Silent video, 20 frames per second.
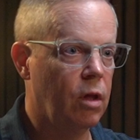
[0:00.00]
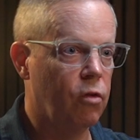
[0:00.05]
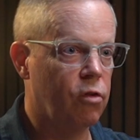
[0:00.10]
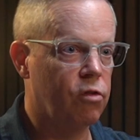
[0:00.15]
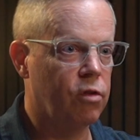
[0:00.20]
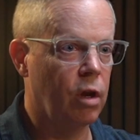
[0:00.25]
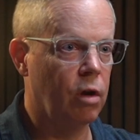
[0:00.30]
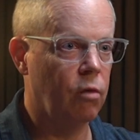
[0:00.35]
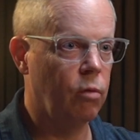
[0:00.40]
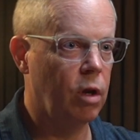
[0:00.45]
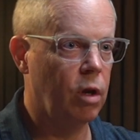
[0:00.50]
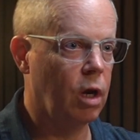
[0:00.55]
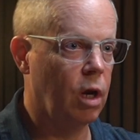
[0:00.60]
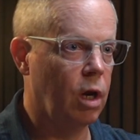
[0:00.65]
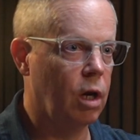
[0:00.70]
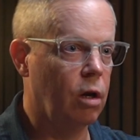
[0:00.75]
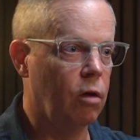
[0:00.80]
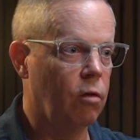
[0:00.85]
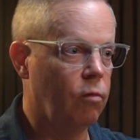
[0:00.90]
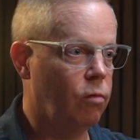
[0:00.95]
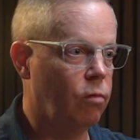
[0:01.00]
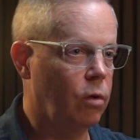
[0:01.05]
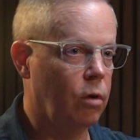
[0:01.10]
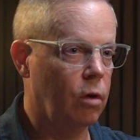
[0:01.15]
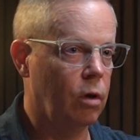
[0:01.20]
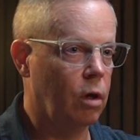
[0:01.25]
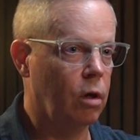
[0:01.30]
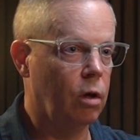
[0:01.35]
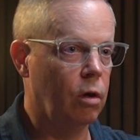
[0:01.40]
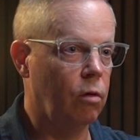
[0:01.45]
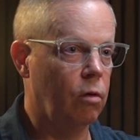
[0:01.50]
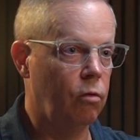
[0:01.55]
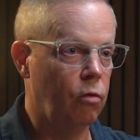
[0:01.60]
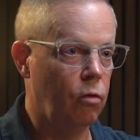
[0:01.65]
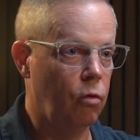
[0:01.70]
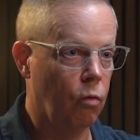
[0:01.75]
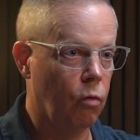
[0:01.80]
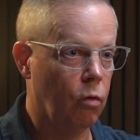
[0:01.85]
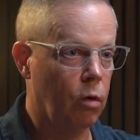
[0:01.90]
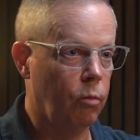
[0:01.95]
other sundry kind of
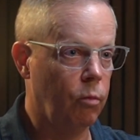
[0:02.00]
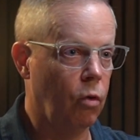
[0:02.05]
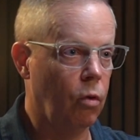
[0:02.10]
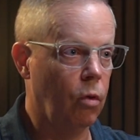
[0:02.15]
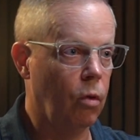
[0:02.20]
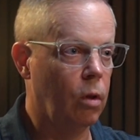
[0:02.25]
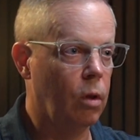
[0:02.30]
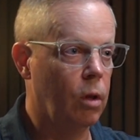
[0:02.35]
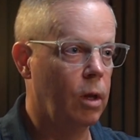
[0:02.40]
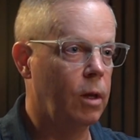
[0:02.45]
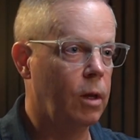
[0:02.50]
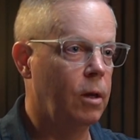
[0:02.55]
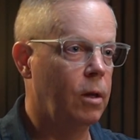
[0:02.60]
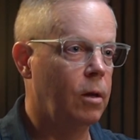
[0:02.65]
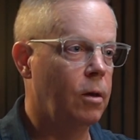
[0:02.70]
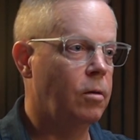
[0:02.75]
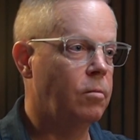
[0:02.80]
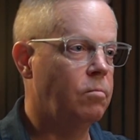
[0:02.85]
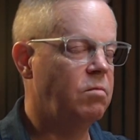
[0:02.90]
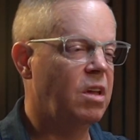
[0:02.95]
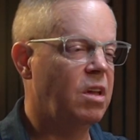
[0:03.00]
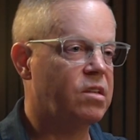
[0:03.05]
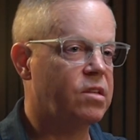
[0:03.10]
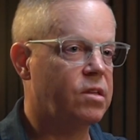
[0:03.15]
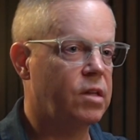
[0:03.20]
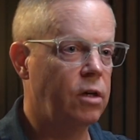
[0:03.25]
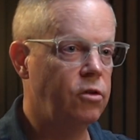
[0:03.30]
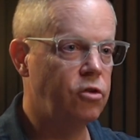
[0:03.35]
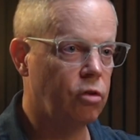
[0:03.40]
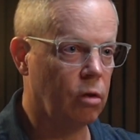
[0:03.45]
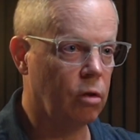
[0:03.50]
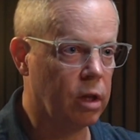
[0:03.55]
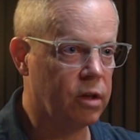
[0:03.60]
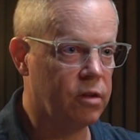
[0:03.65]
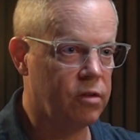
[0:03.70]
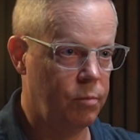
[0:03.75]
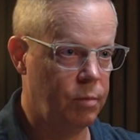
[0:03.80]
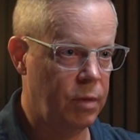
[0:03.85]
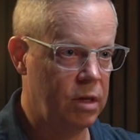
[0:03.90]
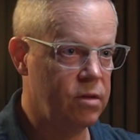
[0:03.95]
normal, essential
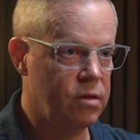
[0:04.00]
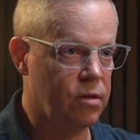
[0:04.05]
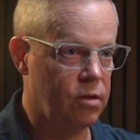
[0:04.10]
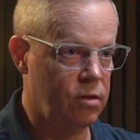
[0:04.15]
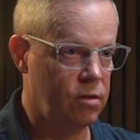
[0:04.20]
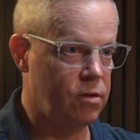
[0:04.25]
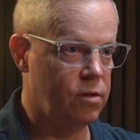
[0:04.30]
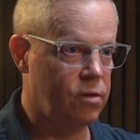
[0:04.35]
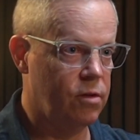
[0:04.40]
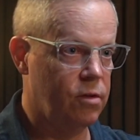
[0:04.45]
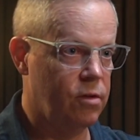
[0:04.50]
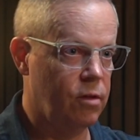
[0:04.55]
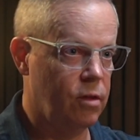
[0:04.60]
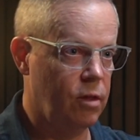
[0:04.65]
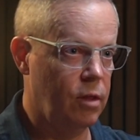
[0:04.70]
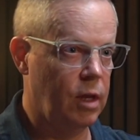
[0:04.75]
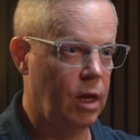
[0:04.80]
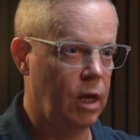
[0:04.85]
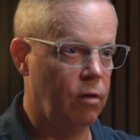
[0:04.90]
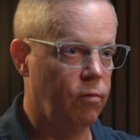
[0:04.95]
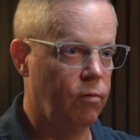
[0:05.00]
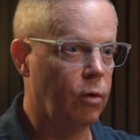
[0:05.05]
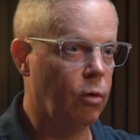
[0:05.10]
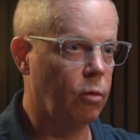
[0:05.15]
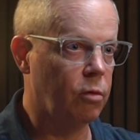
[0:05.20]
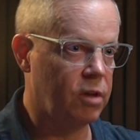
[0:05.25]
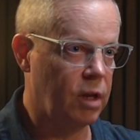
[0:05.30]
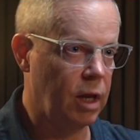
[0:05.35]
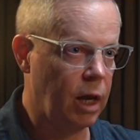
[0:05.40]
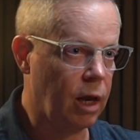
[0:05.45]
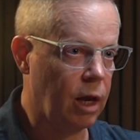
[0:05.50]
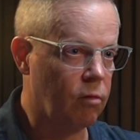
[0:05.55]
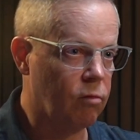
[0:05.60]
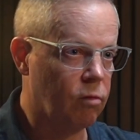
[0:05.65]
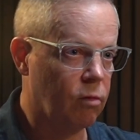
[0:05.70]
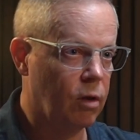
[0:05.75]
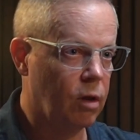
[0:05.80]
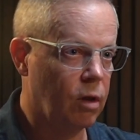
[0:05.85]
expenses that folks have?